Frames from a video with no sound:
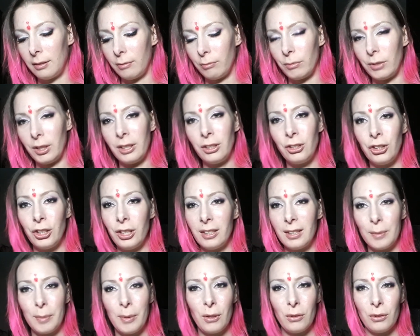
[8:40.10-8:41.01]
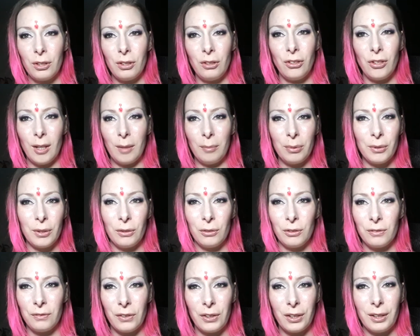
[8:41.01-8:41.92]
Is she supposed to jump those
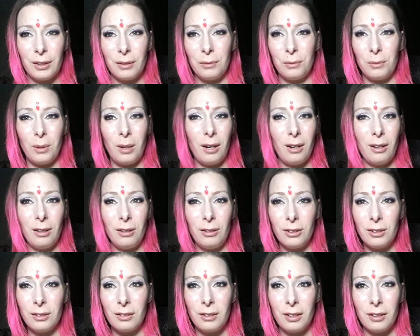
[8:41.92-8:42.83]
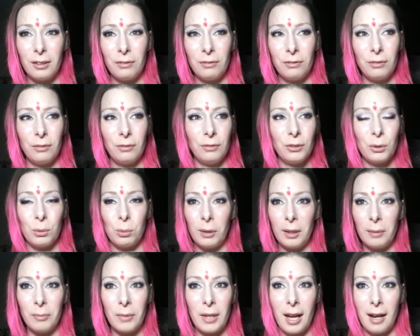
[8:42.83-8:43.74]
fucking walls,
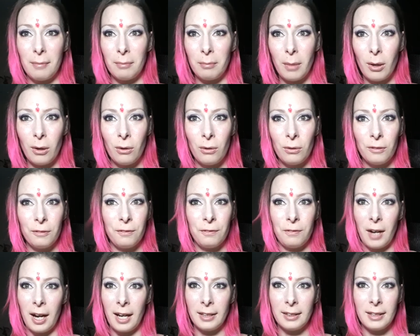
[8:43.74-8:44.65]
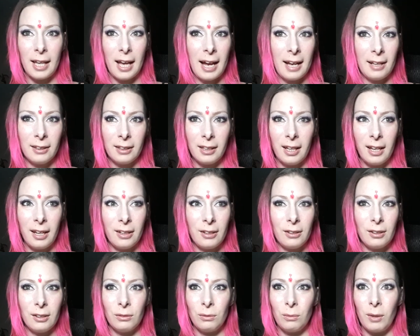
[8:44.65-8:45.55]
swim that moat, fight the
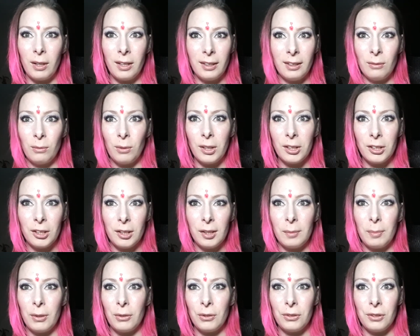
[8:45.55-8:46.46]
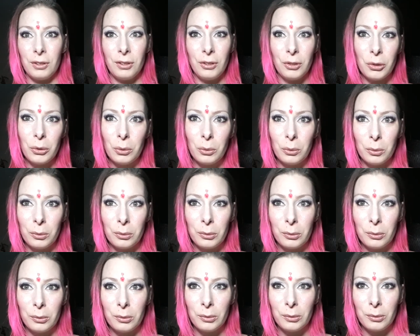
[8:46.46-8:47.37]
alligators? What is she supposed to do?
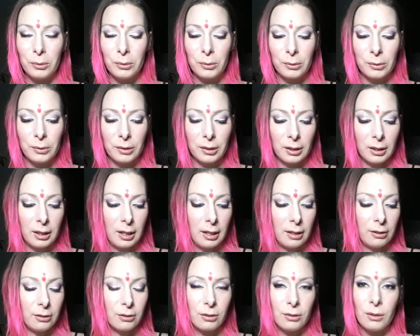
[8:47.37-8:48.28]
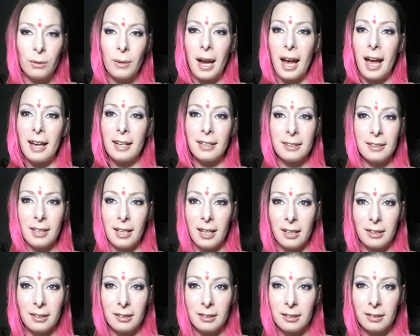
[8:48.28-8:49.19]
There's no
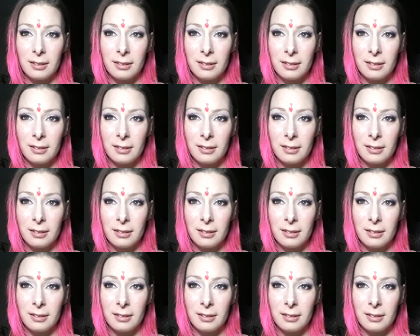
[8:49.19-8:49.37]
access.